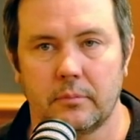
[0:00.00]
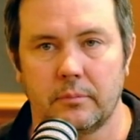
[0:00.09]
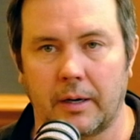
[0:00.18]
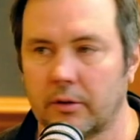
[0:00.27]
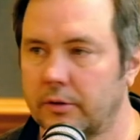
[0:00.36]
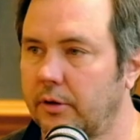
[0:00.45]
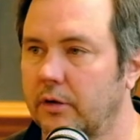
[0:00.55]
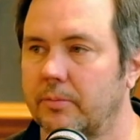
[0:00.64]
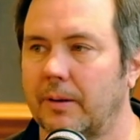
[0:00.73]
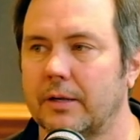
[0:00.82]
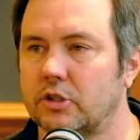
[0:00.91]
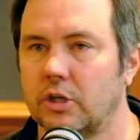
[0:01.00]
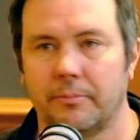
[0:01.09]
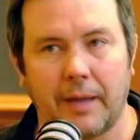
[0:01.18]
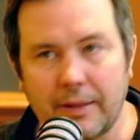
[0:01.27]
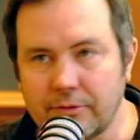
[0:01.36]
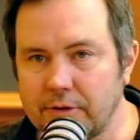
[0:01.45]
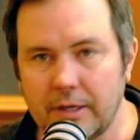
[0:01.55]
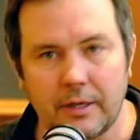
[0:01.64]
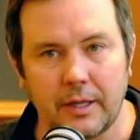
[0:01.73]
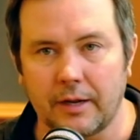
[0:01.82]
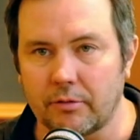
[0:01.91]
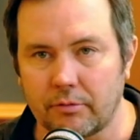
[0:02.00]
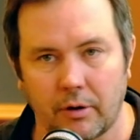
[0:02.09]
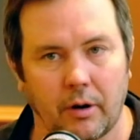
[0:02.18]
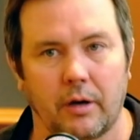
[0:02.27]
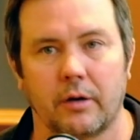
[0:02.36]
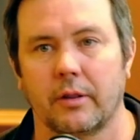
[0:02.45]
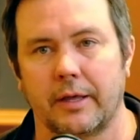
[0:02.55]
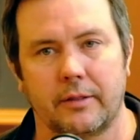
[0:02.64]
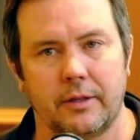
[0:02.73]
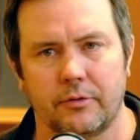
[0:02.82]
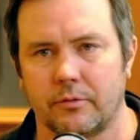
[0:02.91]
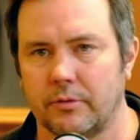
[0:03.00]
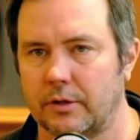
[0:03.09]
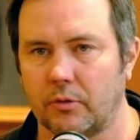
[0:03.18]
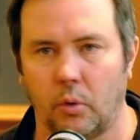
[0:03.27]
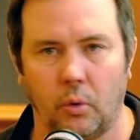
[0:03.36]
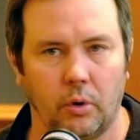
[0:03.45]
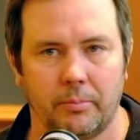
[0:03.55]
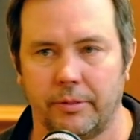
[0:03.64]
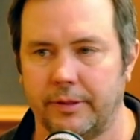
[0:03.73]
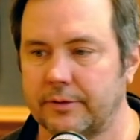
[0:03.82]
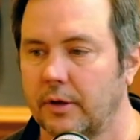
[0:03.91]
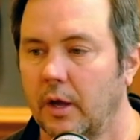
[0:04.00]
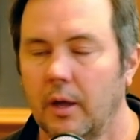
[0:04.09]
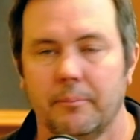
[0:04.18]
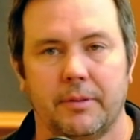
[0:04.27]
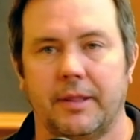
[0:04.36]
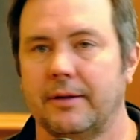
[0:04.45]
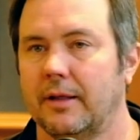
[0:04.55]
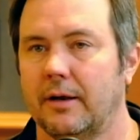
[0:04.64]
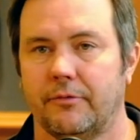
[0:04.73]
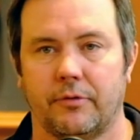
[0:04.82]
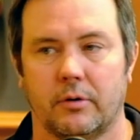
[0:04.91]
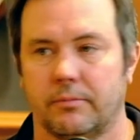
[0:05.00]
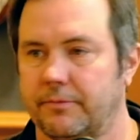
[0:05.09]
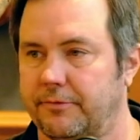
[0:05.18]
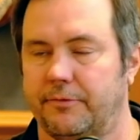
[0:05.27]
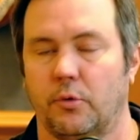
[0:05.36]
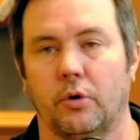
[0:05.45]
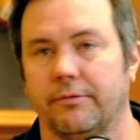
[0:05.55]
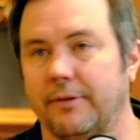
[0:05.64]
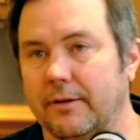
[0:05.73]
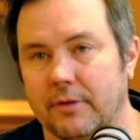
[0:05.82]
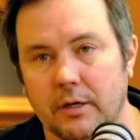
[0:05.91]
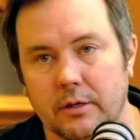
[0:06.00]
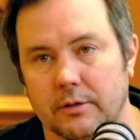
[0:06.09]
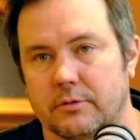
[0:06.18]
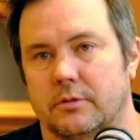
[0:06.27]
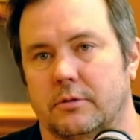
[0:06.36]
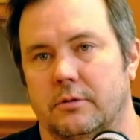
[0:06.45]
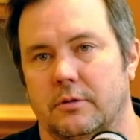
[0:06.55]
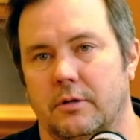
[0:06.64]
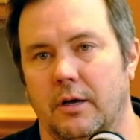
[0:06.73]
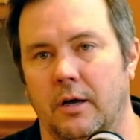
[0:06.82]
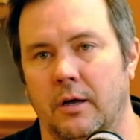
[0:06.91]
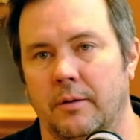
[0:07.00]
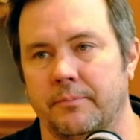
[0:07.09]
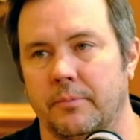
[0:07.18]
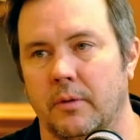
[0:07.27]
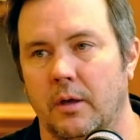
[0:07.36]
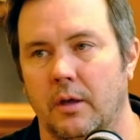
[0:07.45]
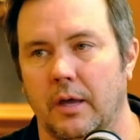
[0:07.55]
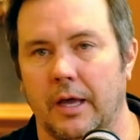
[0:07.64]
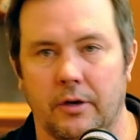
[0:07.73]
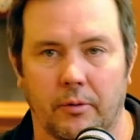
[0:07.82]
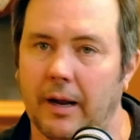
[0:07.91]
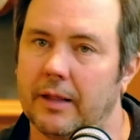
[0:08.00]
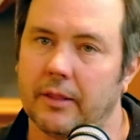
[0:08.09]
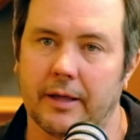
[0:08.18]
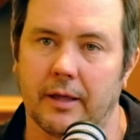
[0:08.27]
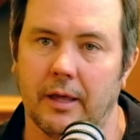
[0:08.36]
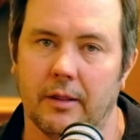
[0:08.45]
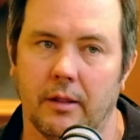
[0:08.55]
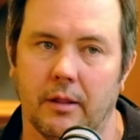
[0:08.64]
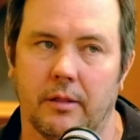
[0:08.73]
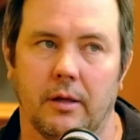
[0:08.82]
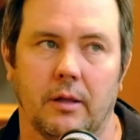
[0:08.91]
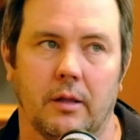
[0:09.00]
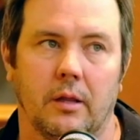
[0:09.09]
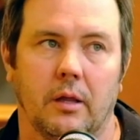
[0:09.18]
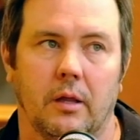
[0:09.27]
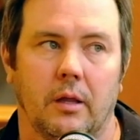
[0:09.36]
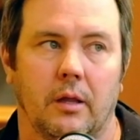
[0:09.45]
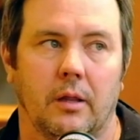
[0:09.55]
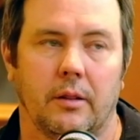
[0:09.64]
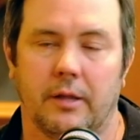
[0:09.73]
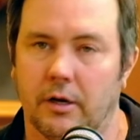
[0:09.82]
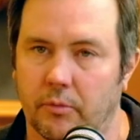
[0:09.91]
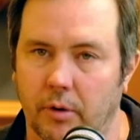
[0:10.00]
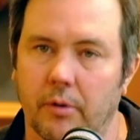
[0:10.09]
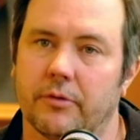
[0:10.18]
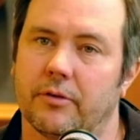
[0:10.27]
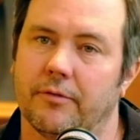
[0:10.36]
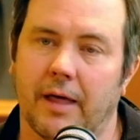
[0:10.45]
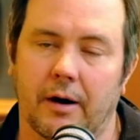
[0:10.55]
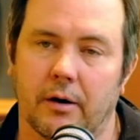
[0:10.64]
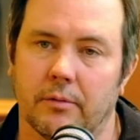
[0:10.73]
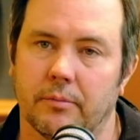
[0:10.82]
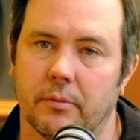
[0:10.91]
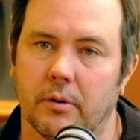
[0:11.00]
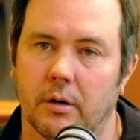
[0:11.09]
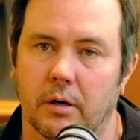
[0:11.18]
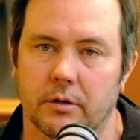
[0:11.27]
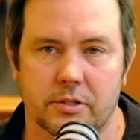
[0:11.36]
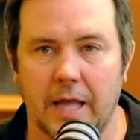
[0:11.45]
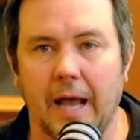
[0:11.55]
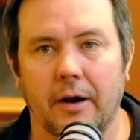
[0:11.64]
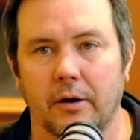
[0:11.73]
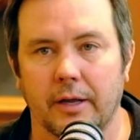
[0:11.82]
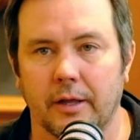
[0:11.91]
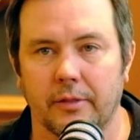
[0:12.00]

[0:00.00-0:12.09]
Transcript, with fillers: Marilyn talks about a chimpanzee getting thrown on her, like these these horrible things. But they did it for four or five years. Um, and you're right, like it, the the heroics of that are are staggering.